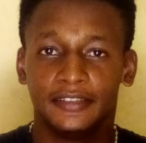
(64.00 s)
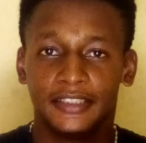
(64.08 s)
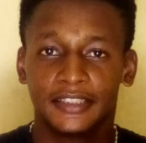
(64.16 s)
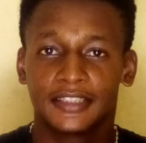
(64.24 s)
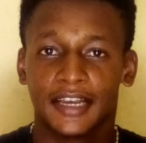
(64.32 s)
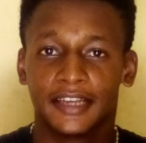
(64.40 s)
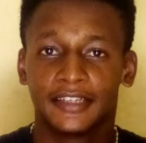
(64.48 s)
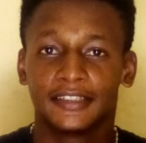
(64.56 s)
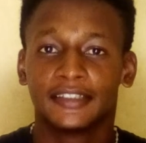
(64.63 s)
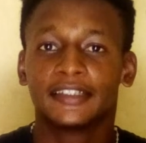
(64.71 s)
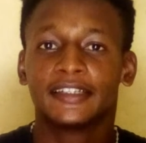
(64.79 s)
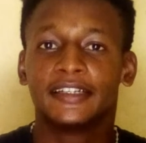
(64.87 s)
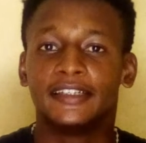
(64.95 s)
this side
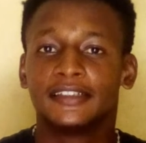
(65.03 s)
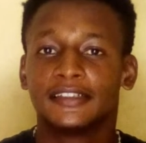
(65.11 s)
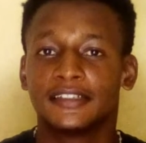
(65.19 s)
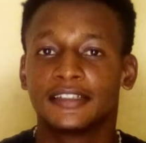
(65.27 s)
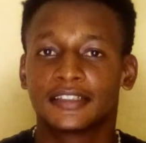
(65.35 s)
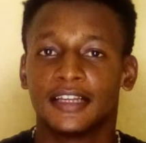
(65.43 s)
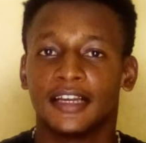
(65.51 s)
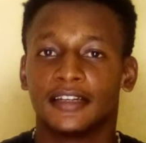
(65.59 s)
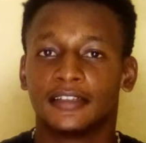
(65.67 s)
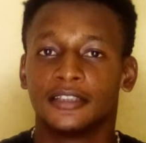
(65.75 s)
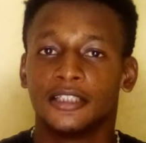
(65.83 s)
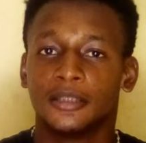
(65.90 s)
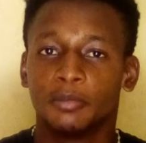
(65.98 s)
a 3-star.
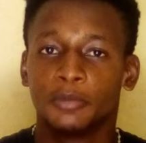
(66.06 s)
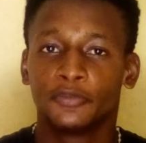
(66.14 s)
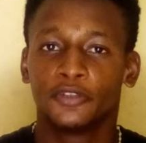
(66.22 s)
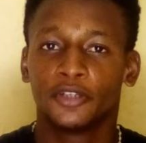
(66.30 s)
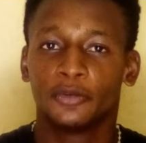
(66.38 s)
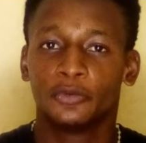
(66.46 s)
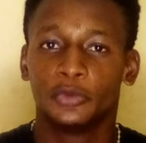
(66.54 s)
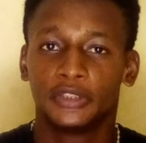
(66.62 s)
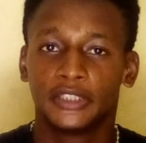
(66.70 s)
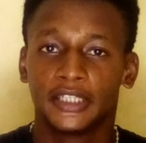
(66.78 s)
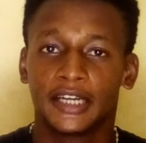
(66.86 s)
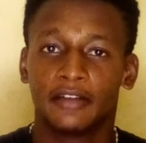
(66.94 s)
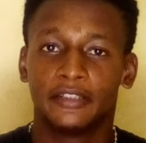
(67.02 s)
Moving on, we'll
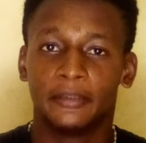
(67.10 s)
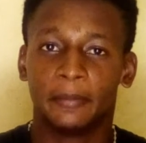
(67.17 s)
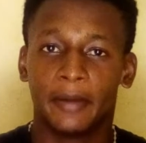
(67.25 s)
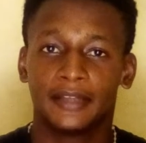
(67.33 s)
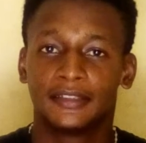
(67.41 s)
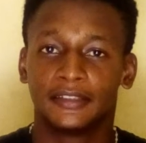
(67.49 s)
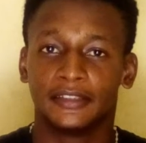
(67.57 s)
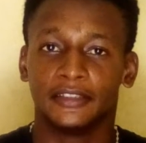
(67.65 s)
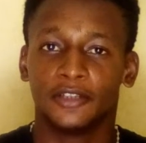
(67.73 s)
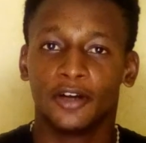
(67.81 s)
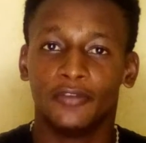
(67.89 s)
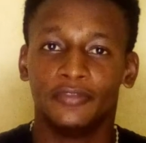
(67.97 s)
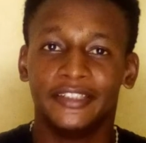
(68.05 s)
check out the battery
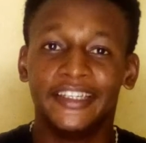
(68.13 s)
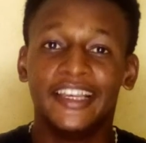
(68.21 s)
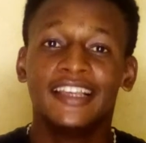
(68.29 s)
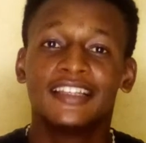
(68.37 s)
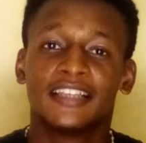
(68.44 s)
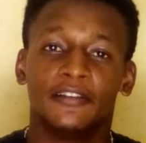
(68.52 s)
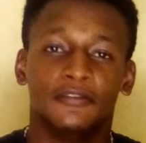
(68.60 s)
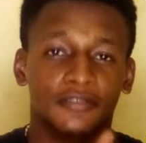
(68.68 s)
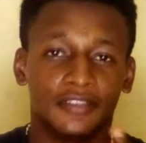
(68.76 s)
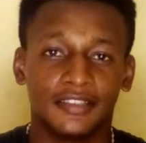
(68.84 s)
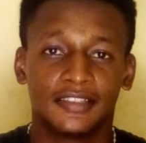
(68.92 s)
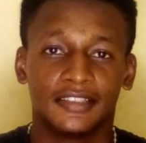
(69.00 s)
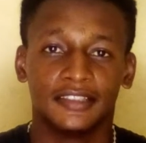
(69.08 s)
of the
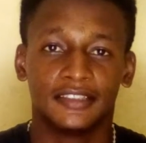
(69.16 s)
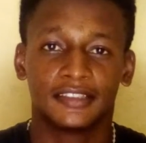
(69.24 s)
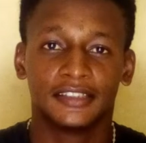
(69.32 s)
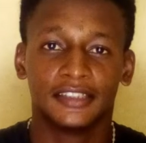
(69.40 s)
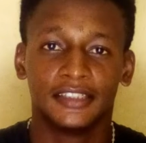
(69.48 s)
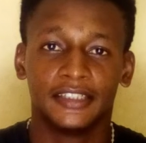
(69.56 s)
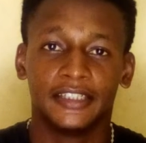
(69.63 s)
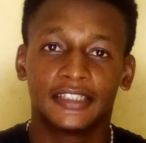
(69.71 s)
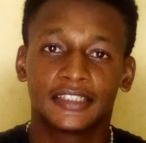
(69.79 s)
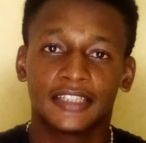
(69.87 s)
A76. It